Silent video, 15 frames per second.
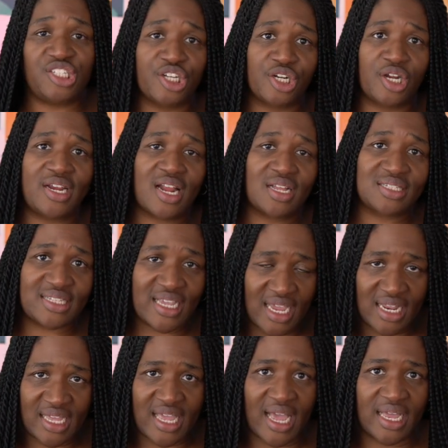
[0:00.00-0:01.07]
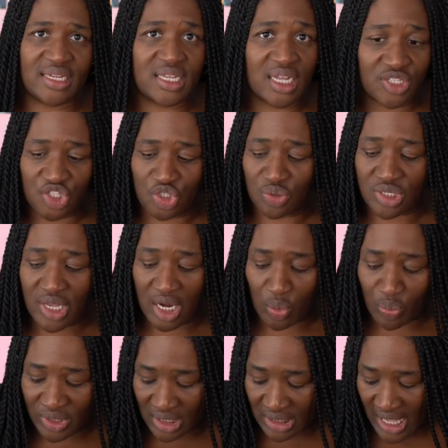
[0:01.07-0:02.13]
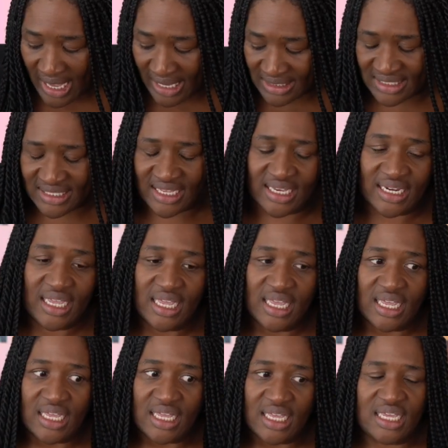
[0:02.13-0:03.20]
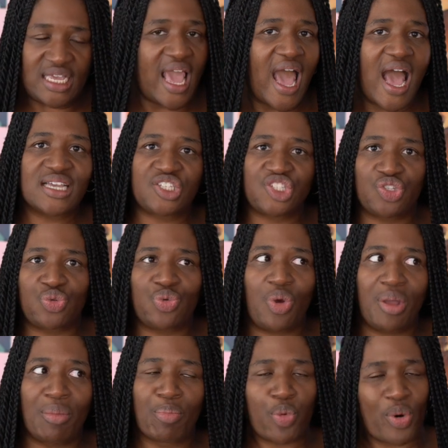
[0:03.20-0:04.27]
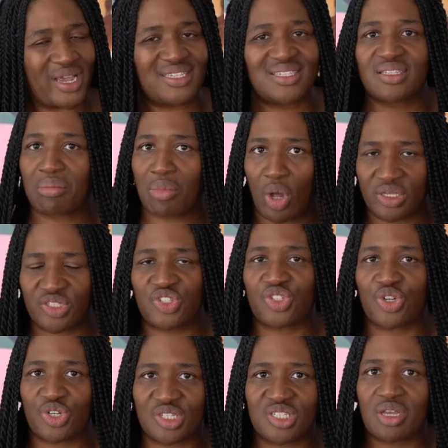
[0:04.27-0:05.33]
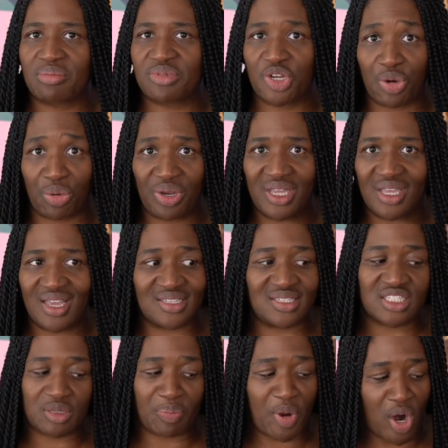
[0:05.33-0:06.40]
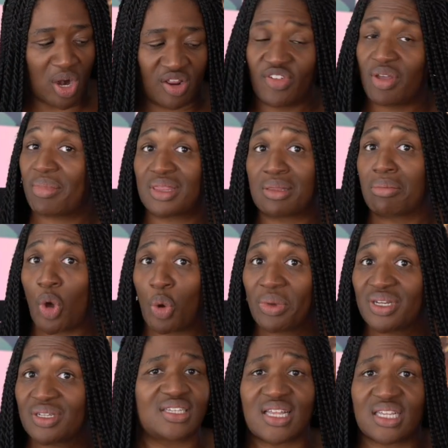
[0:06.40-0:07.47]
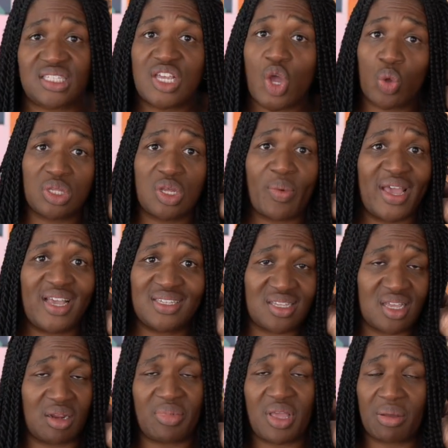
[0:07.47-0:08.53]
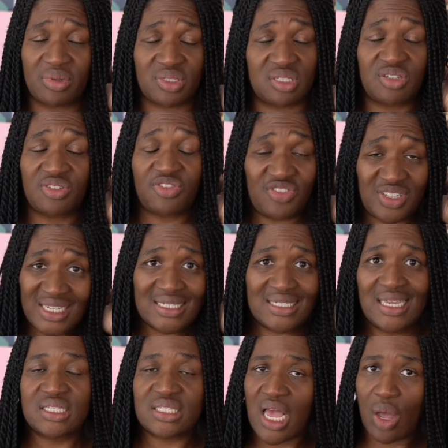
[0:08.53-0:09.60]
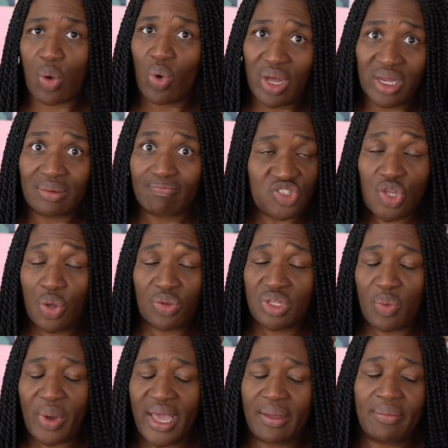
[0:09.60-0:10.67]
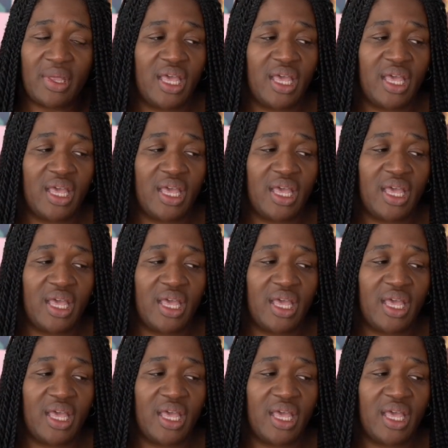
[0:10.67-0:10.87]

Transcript: year and I'll say it again. Hyunsu's got to realize that he has to embrace the monster to some degree because it's a part of him at the moment because that's the only way he's going to be able to defeat Sangwon. It's the only way,